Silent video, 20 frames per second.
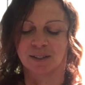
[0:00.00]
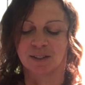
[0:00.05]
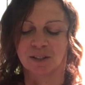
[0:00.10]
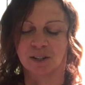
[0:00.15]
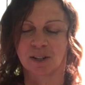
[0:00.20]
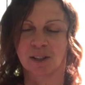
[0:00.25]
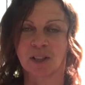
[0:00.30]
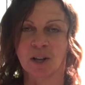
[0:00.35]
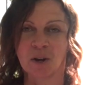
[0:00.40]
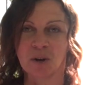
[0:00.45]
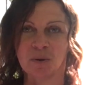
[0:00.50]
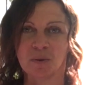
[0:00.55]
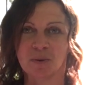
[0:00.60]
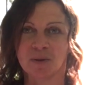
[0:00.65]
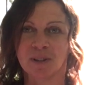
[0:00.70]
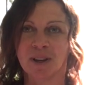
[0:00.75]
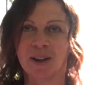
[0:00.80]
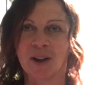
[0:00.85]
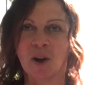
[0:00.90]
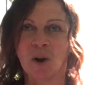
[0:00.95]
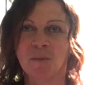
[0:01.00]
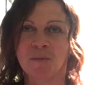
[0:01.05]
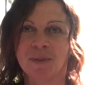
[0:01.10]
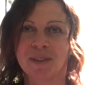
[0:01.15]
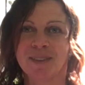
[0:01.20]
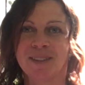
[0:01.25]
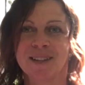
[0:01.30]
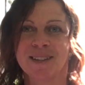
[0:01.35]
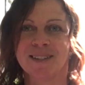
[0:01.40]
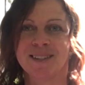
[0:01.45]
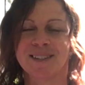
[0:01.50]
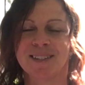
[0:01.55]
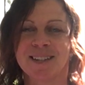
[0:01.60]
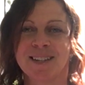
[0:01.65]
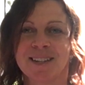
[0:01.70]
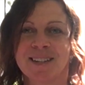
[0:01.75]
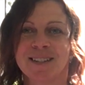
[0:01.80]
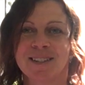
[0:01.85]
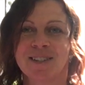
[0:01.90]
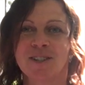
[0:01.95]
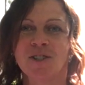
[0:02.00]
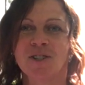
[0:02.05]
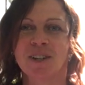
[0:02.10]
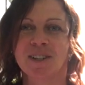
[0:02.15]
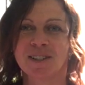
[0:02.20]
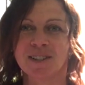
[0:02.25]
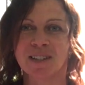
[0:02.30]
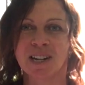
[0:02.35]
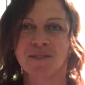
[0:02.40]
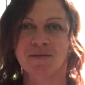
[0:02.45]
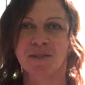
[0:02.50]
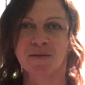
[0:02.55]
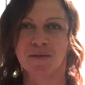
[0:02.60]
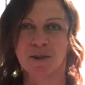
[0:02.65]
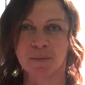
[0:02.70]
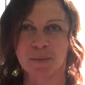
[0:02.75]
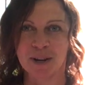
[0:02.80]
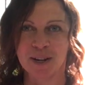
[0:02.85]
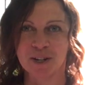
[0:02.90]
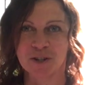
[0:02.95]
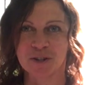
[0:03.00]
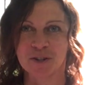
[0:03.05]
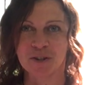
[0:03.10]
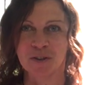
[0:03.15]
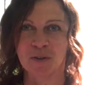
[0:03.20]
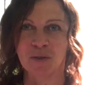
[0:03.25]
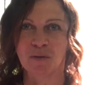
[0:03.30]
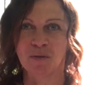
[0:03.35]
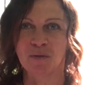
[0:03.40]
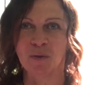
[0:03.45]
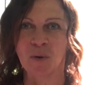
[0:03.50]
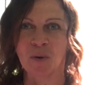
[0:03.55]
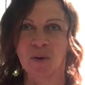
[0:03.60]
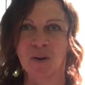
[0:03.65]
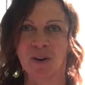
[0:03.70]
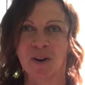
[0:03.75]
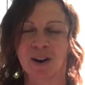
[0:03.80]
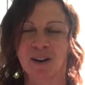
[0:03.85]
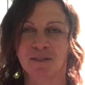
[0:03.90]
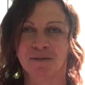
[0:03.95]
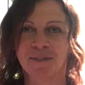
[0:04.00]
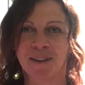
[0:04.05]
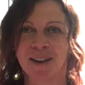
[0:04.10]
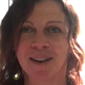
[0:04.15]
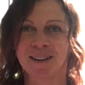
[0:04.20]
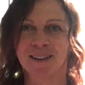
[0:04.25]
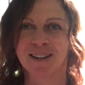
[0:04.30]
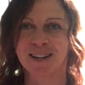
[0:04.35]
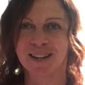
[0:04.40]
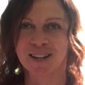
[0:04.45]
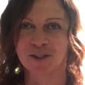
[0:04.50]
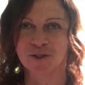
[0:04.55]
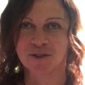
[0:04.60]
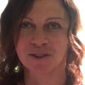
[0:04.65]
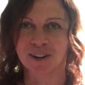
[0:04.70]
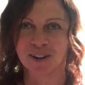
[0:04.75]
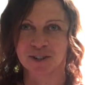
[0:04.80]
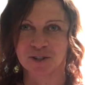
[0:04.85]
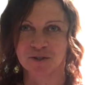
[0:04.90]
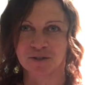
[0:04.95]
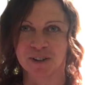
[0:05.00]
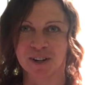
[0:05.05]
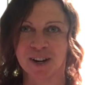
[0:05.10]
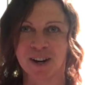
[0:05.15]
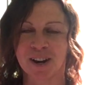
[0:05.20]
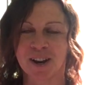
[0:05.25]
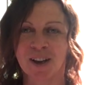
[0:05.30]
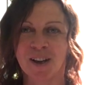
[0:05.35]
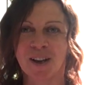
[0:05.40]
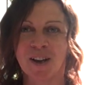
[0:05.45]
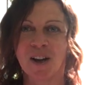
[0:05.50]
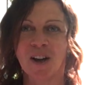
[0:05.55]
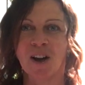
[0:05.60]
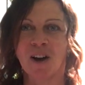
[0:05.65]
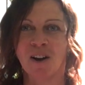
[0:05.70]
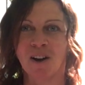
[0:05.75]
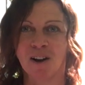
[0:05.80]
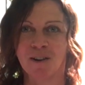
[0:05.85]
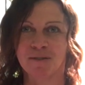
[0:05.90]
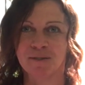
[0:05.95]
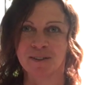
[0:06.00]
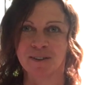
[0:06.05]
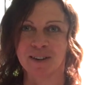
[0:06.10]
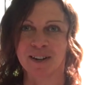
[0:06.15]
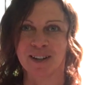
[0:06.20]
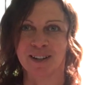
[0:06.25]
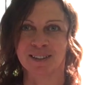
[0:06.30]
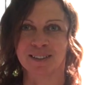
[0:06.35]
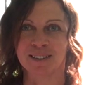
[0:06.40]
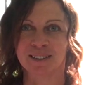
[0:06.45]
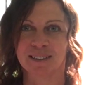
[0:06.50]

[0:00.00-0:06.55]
to close, I hope that this is just enough information for a fun introductory offering.